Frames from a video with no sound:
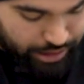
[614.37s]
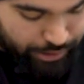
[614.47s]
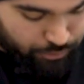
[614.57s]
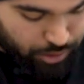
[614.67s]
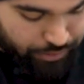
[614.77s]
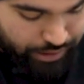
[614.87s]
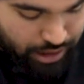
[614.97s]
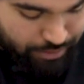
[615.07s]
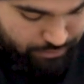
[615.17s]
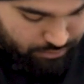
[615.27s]
a rotary
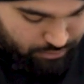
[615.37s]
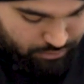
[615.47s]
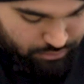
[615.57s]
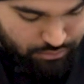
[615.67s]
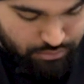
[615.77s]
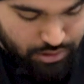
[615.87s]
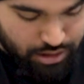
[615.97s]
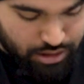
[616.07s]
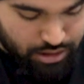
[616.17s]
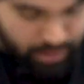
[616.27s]
knob
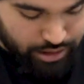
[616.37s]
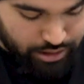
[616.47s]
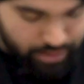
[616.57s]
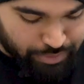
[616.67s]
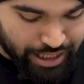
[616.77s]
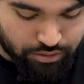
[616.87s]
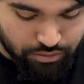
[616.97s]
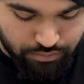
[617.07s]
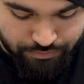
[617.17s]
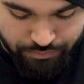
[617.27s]
uh, in the panel.